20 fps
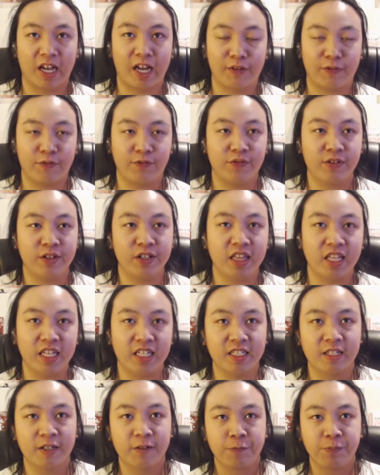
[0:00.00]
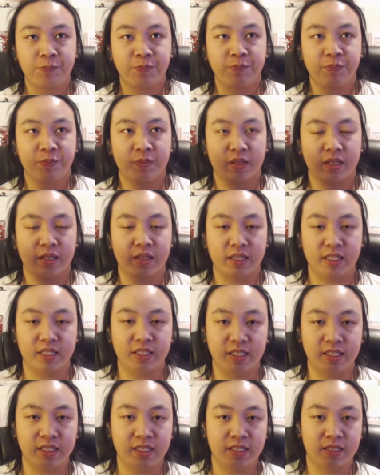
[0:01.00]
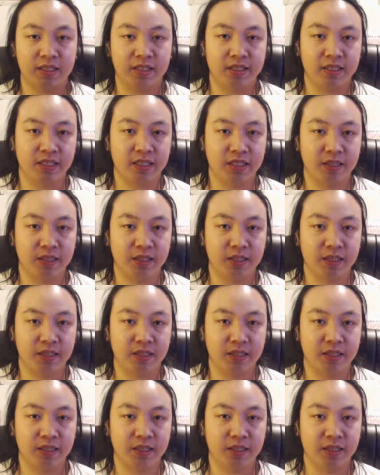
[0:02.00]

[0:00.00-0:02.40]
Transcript: I feel like this is